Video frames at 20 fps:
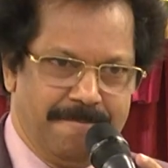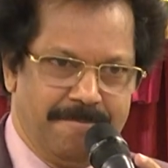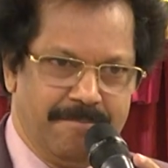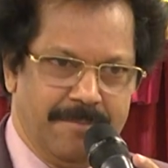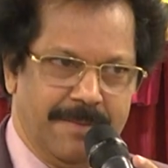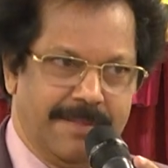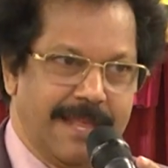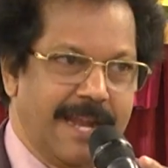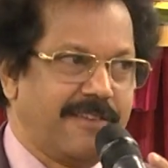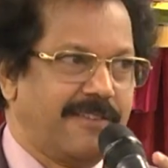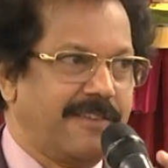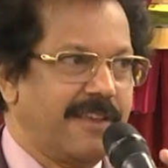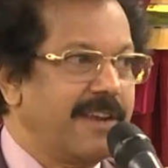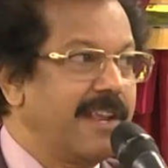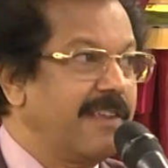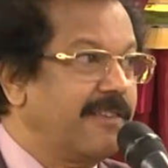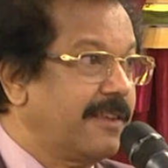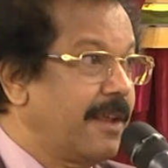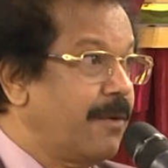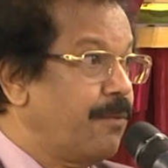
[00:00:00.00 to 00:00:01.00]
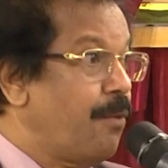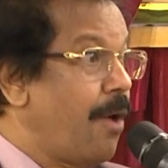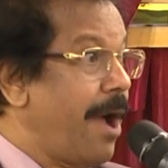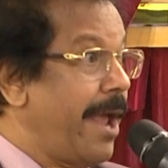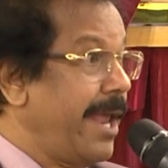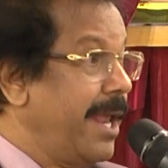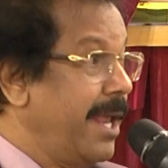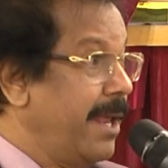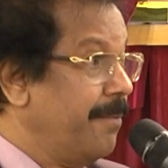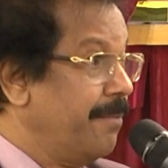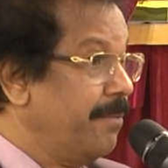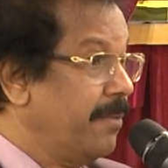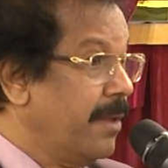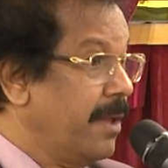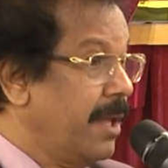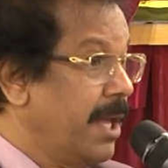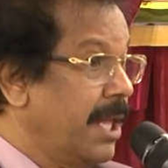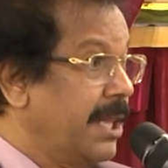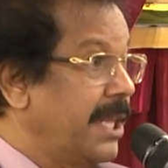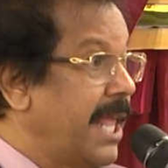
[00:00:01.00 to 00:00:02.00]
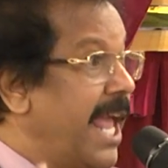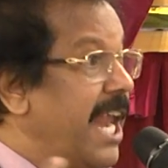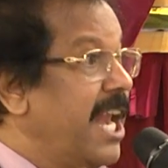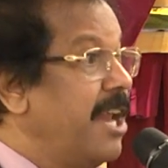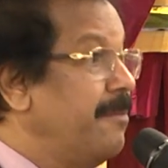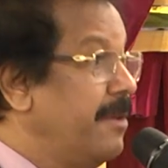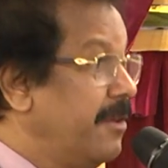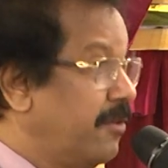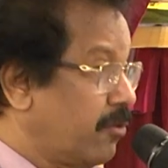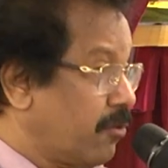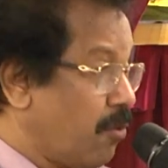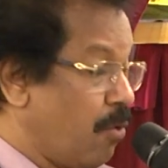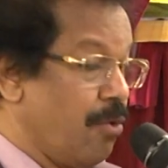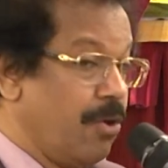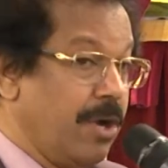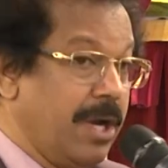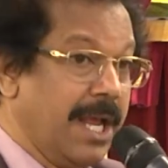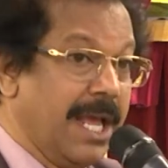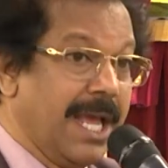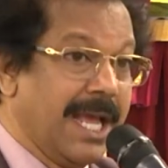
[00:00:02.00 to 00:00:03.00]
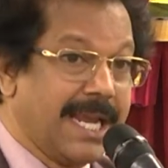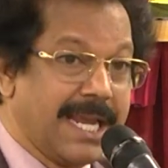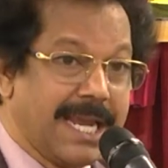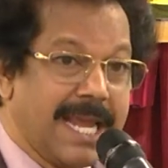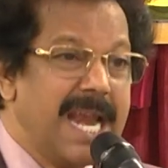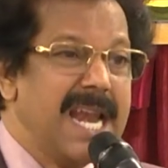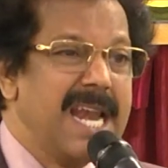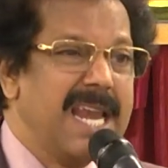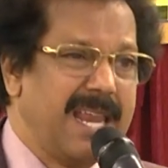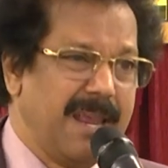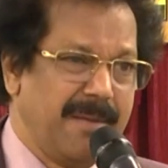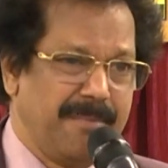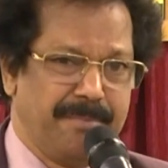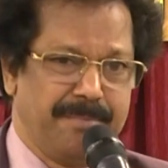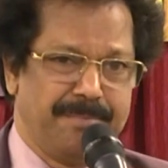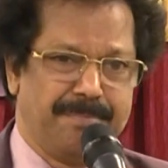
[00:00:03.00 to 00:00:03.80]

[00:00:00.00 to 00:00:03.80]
That's the reason why the enemies could kill Him.